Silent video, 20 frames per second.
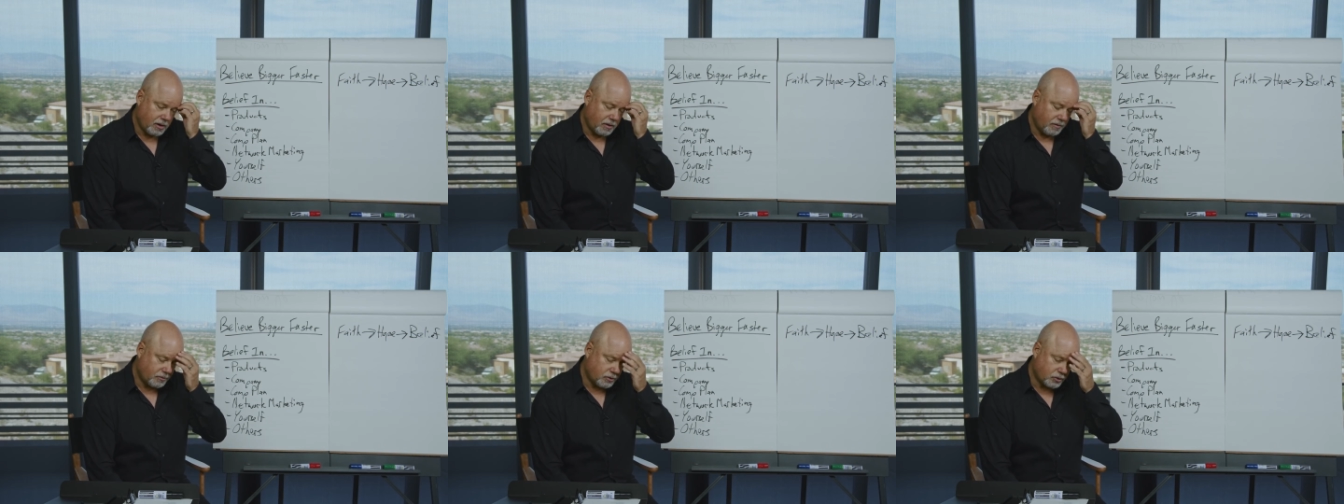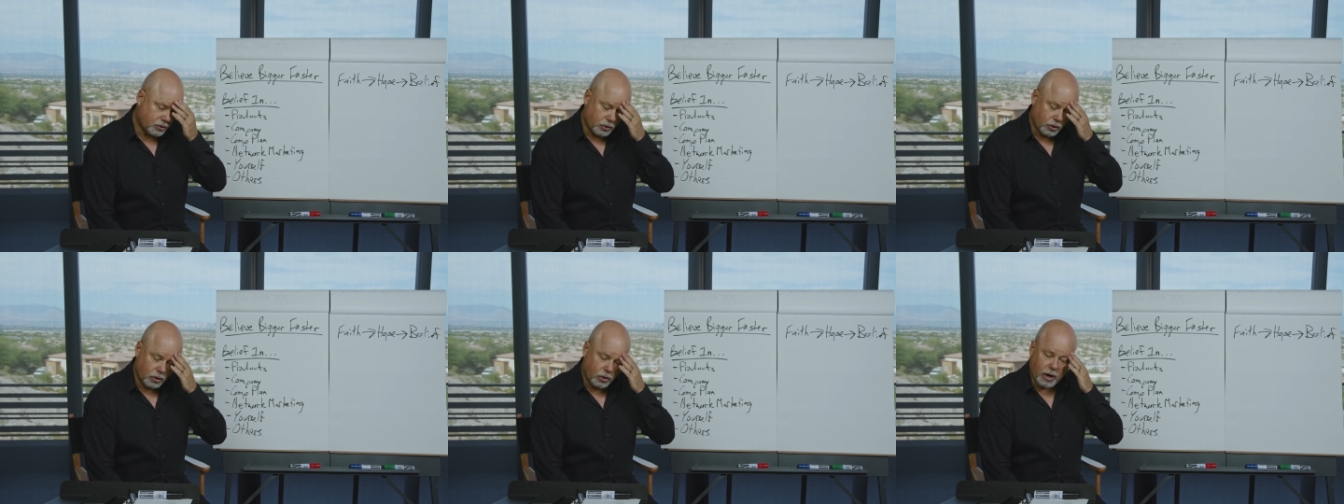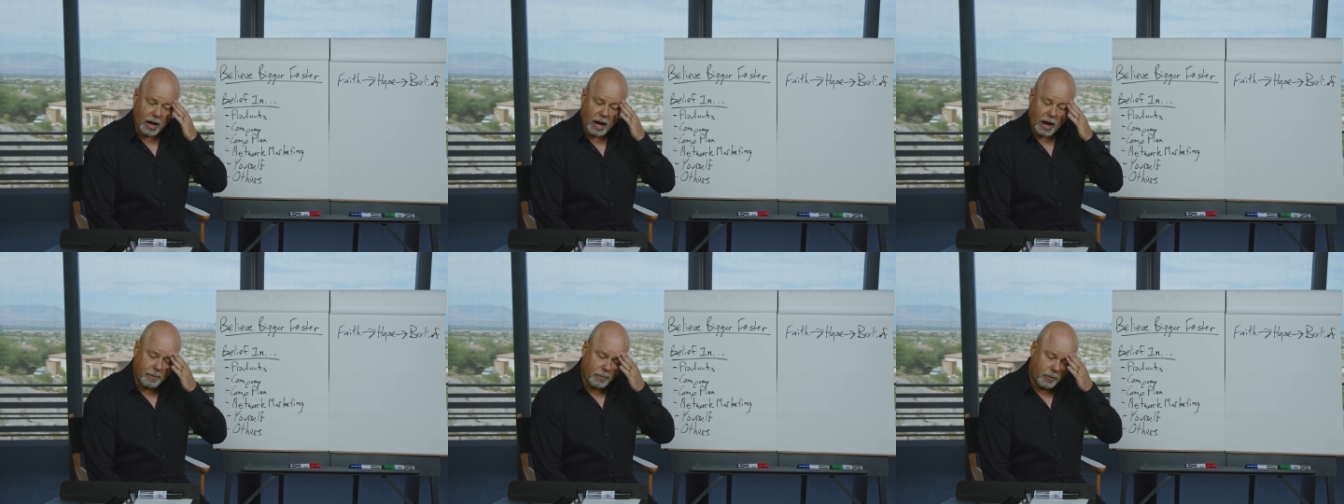screwed
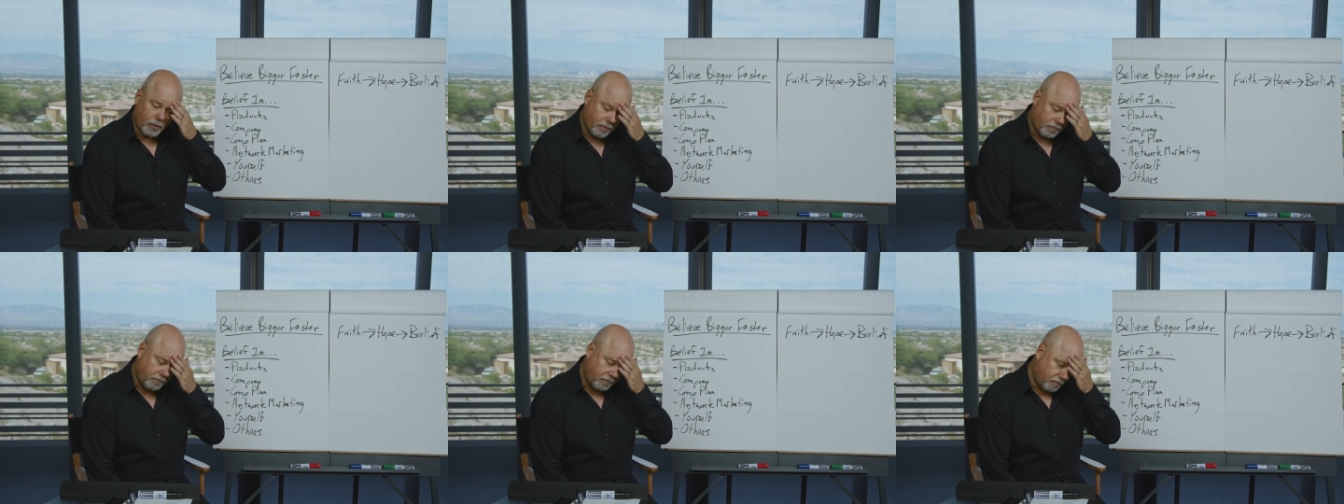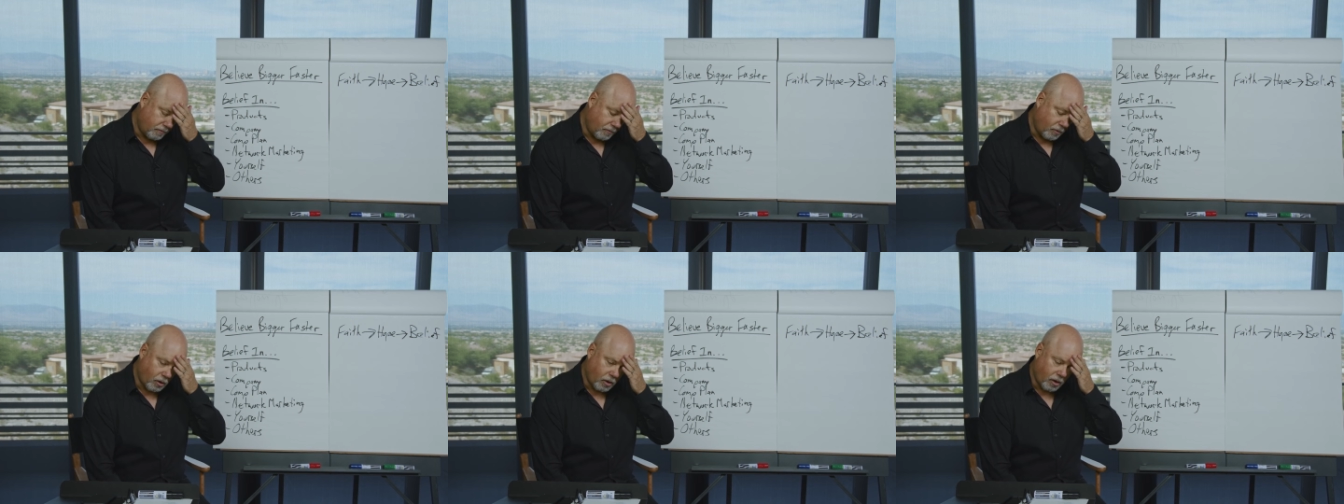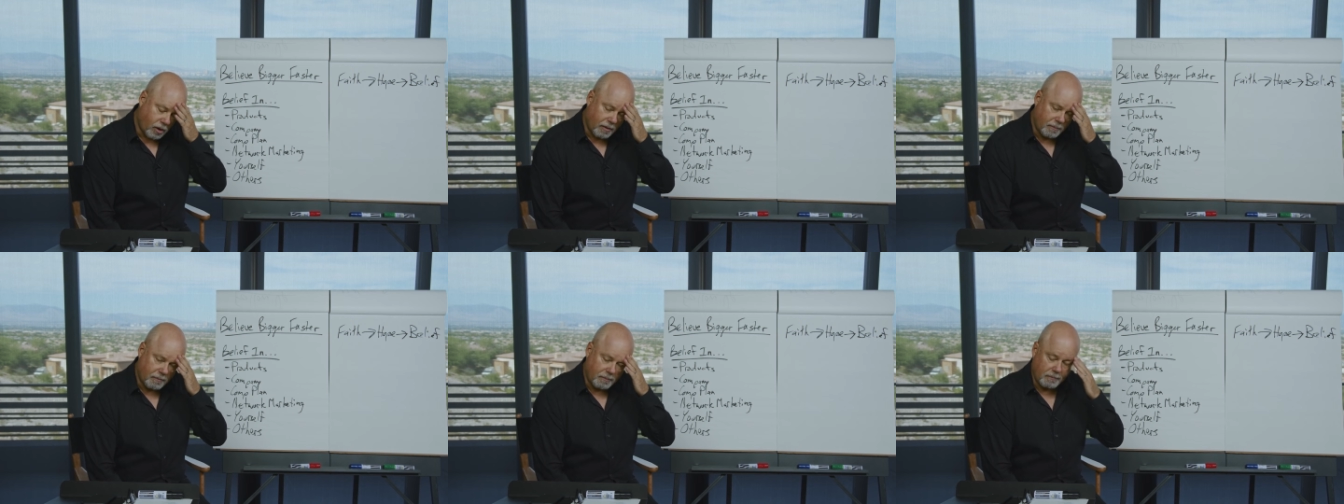up
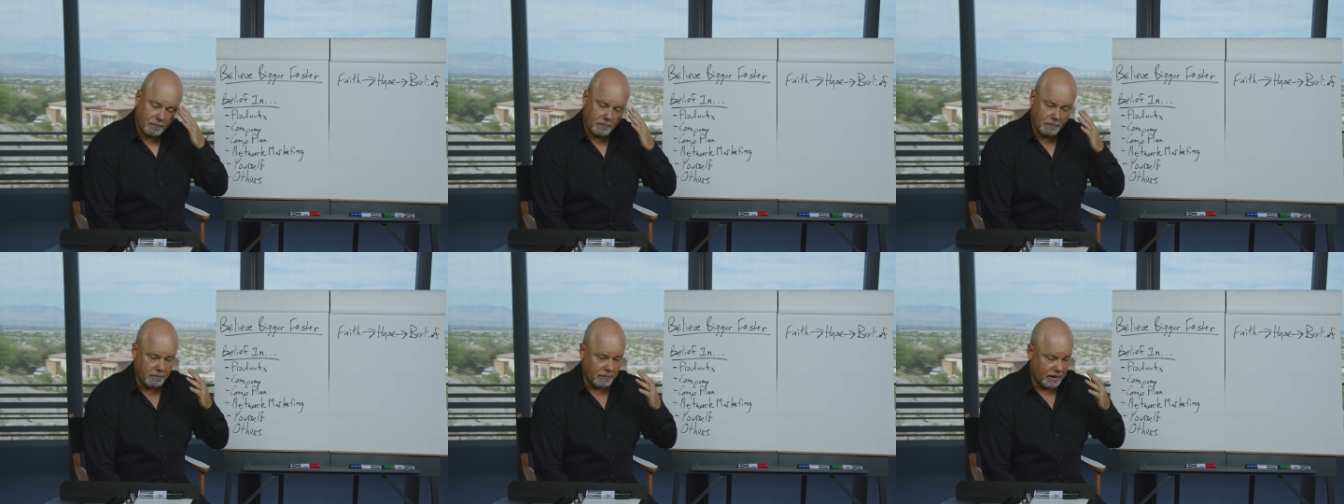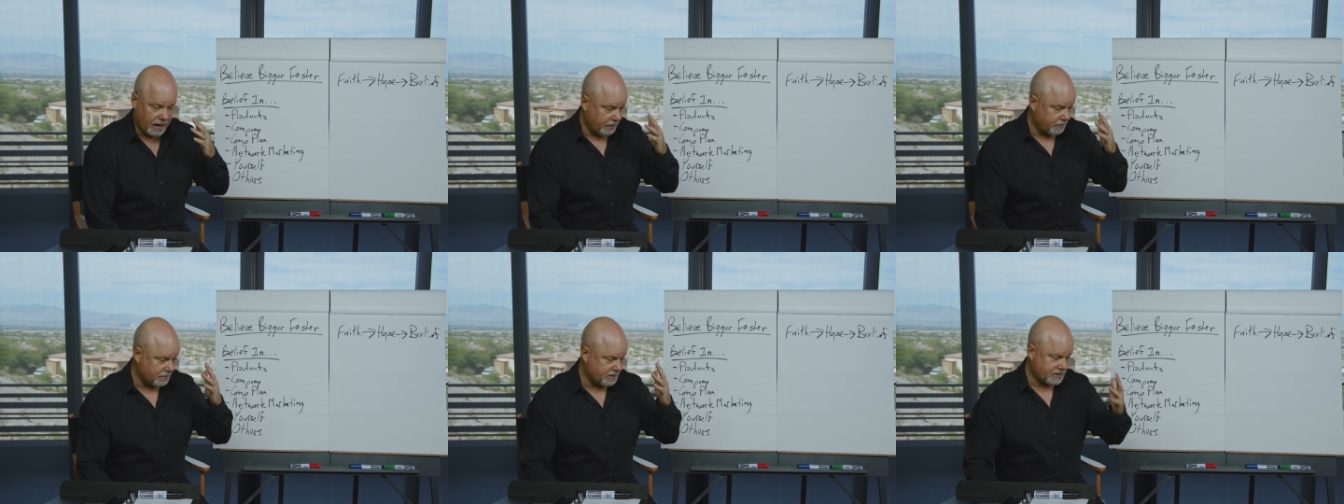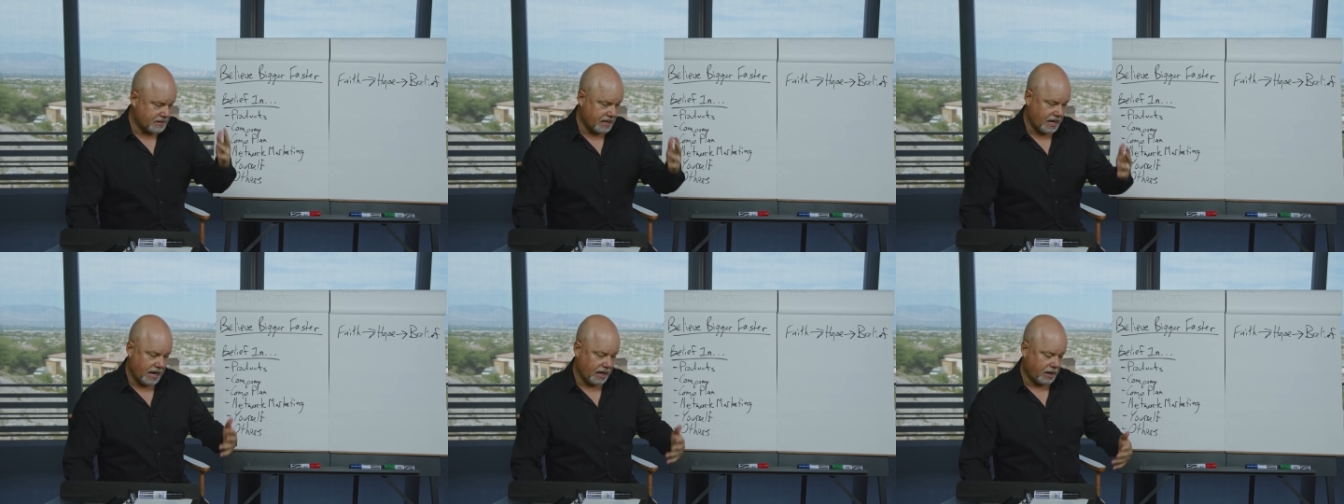or made a
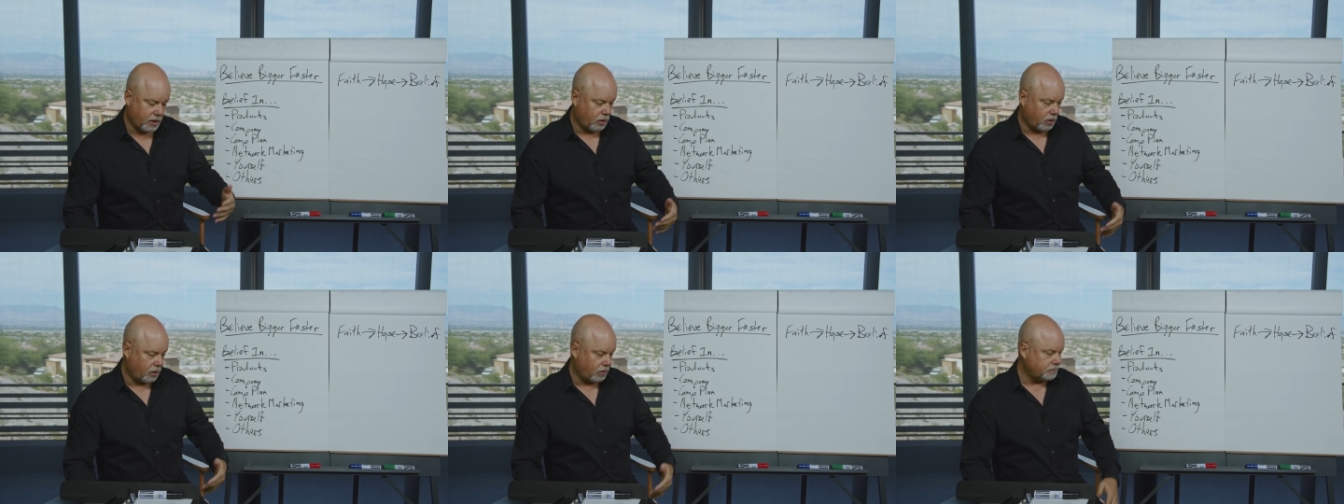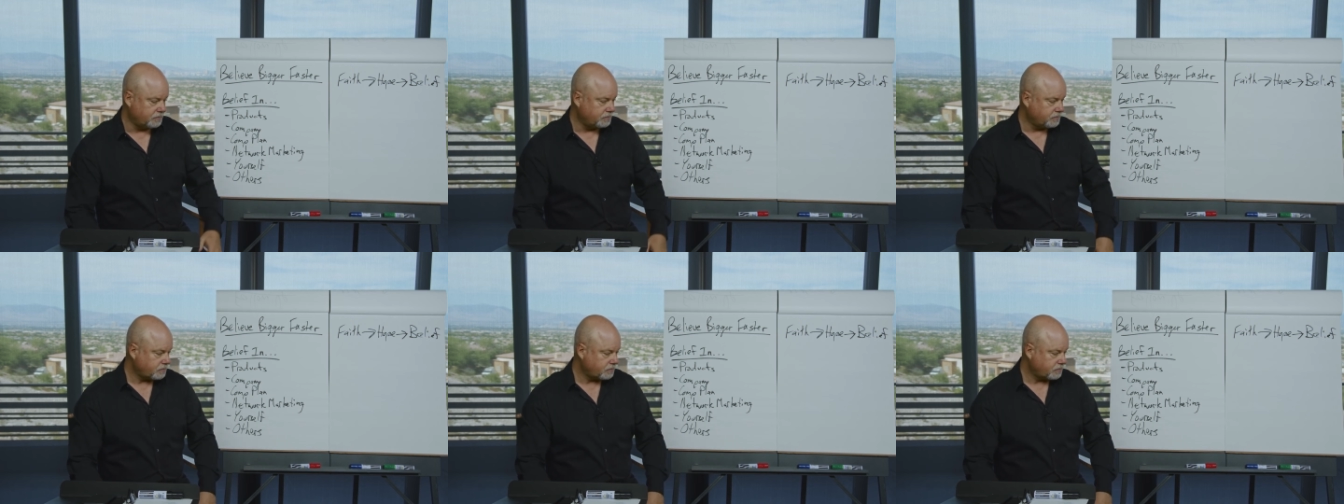mistake, or